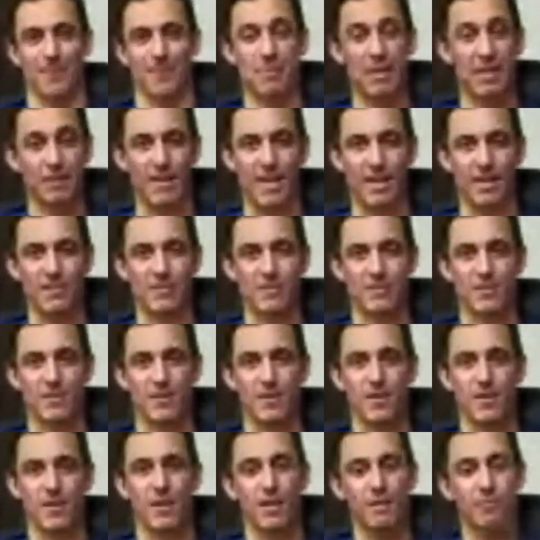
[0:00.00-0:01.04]
big
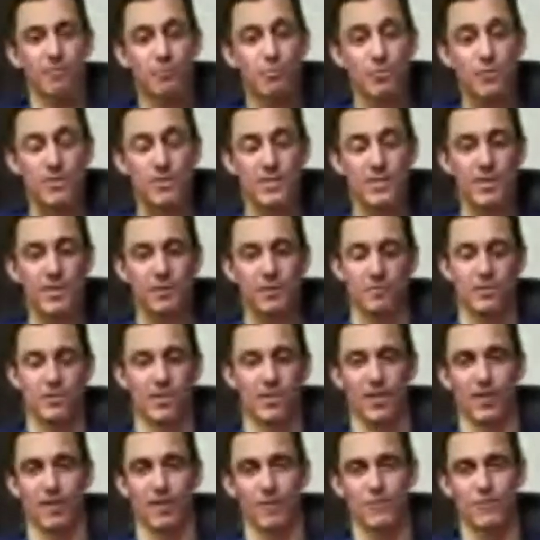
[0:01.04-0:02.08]
event, and present
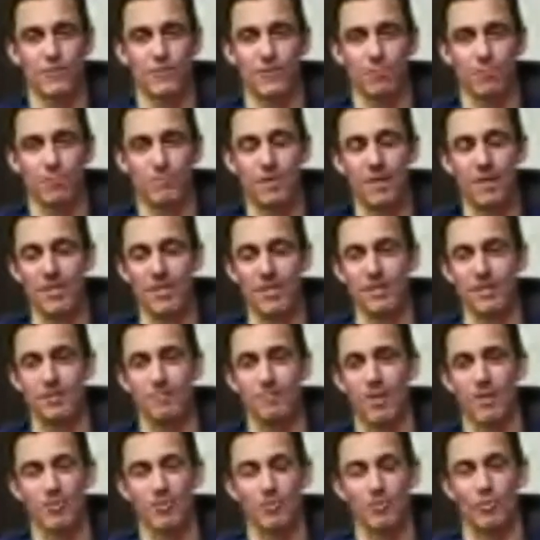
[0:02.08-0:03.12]
themselves in the best
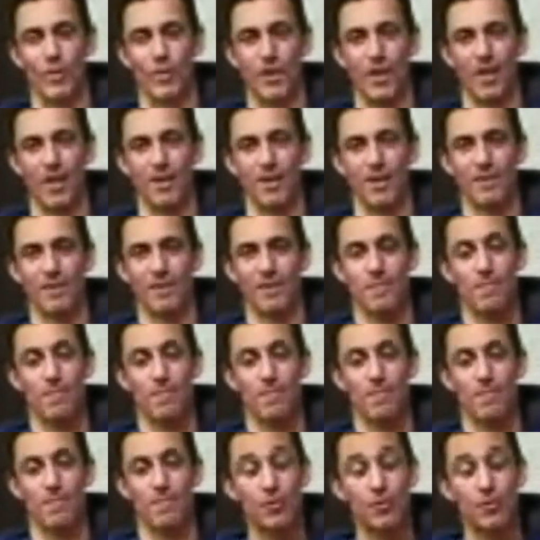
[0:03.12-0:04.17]
possible way and
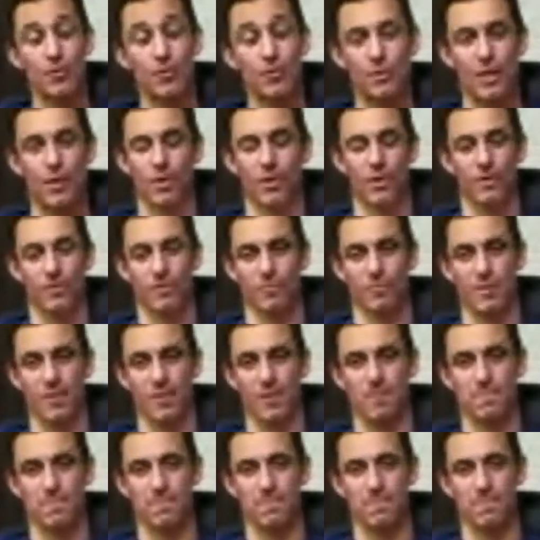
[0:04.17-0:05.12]
be who they want to be.